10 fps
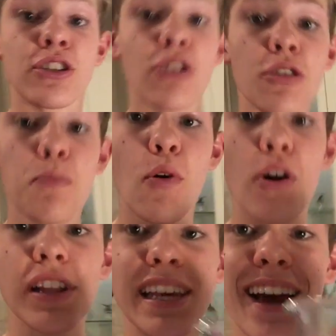So the
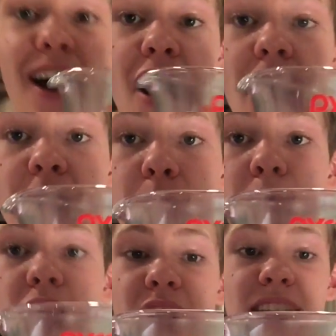boiling hot
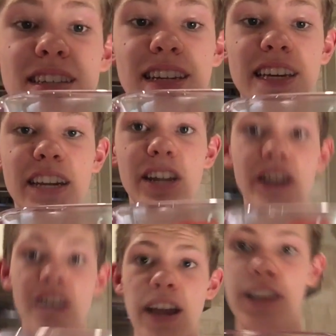milk is in
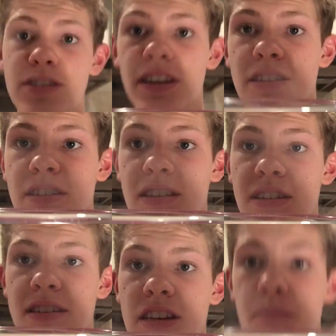here, as you guys can see
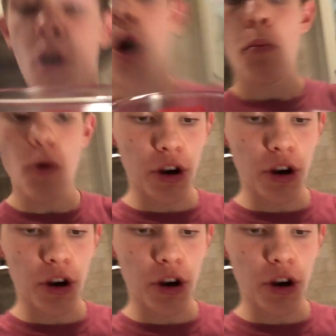the steam, but